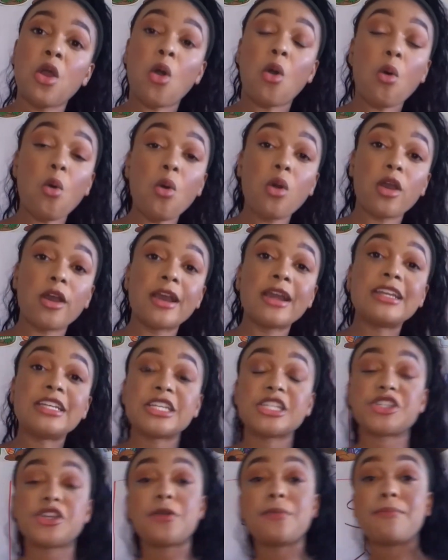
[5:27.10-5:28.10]
or
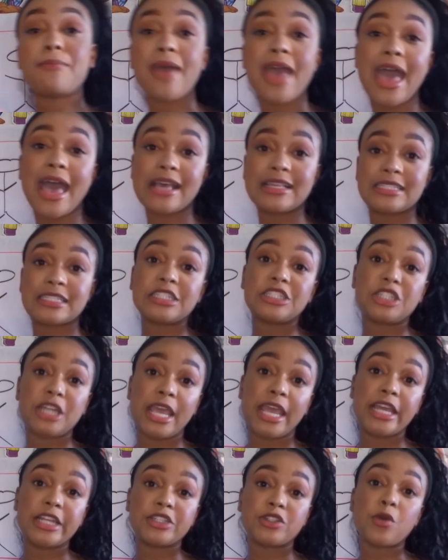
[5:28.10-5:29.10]
does your mass
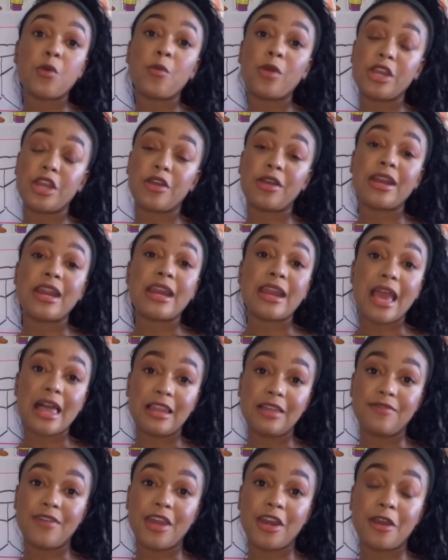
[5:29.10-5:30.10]
change when you're in an
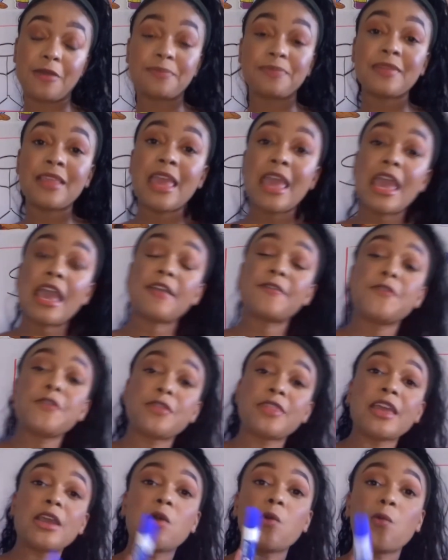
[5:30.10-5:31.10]
elevator. If you
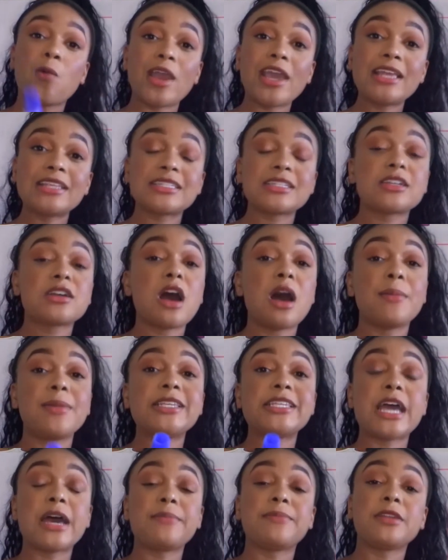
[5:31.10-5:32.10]
think weight, comment
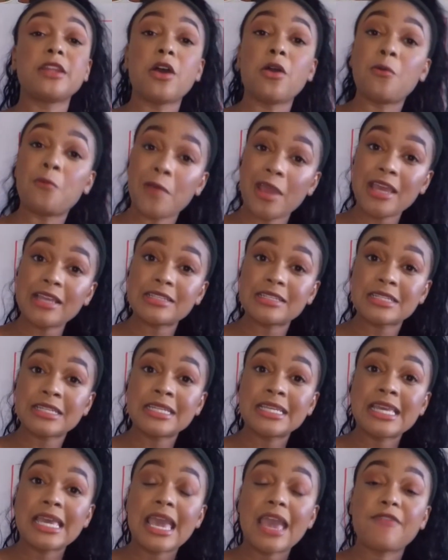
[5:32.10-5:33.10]
down below weight.
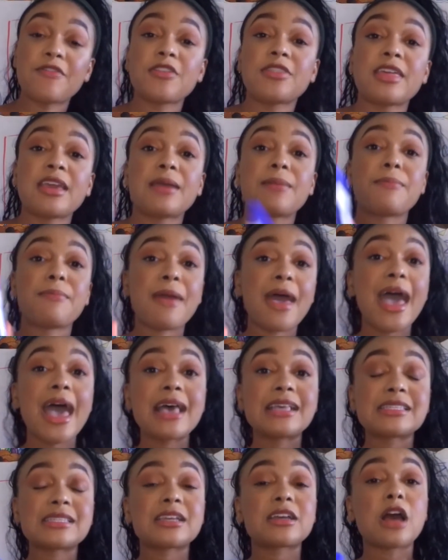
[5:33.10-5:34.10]
If you think
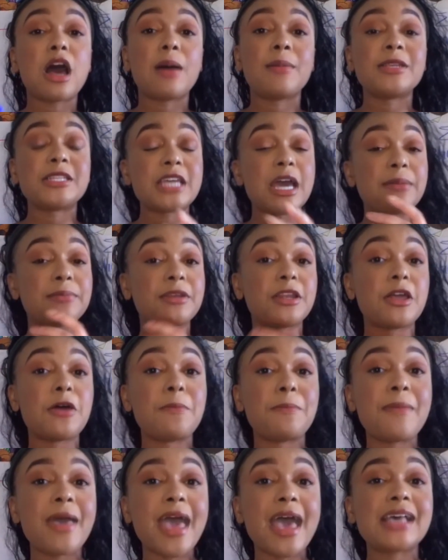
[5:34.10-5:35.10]
mass, comment down below
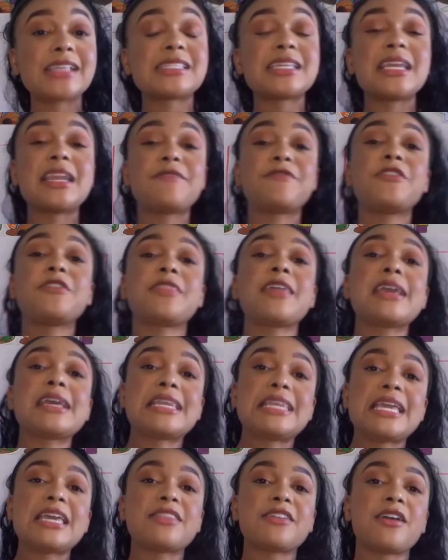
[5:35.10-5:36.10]
mass. And if you think
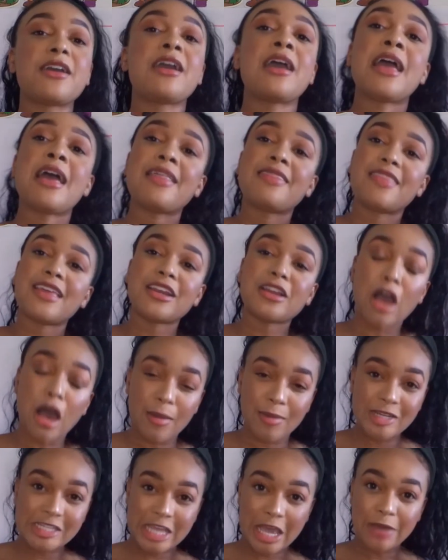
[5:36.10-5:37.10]
neither, then
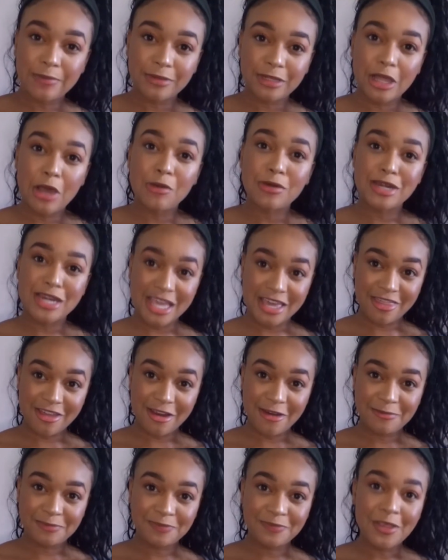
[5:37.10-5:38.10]
comment down below neither.
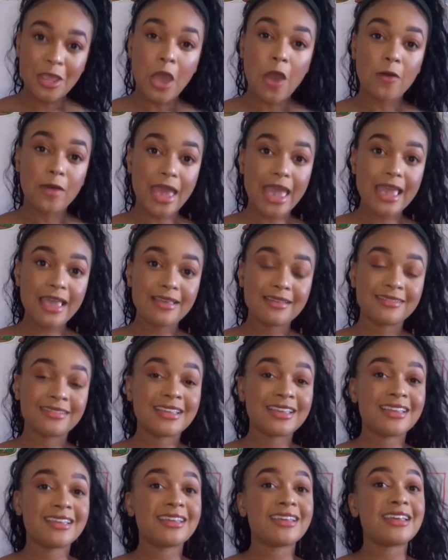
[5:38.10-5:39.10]
Okay?
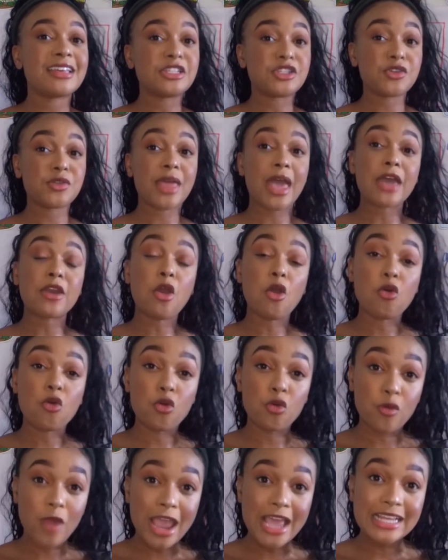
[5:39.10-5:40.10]
Do that
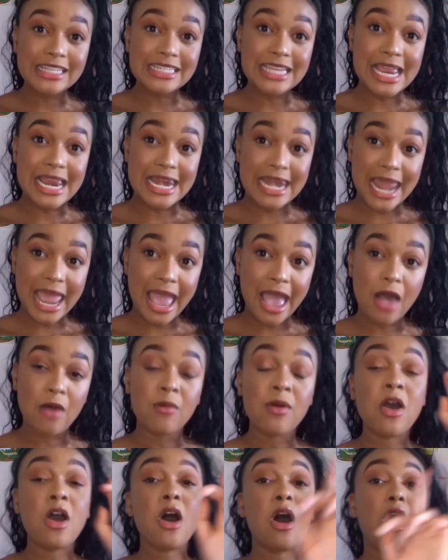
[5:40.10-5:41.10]
right now.
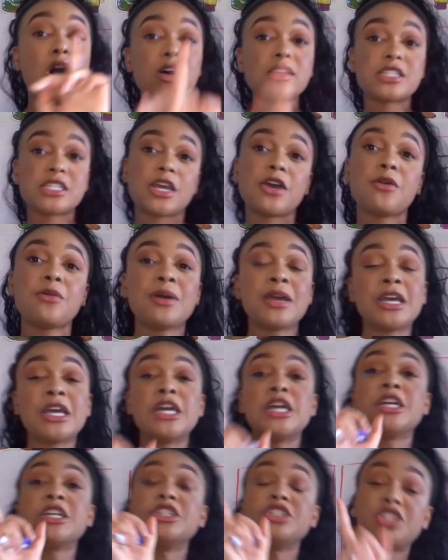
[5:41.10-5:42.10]
Also,
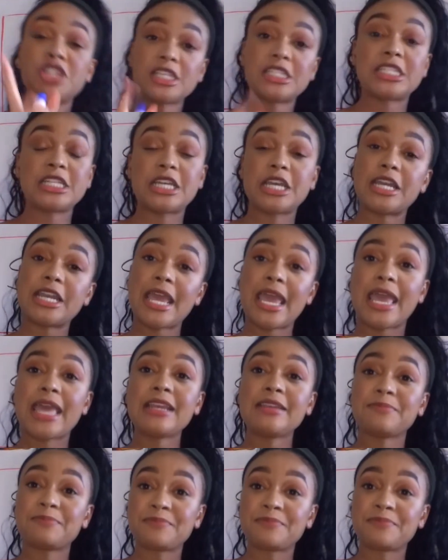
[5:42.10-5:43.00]
just a good hint,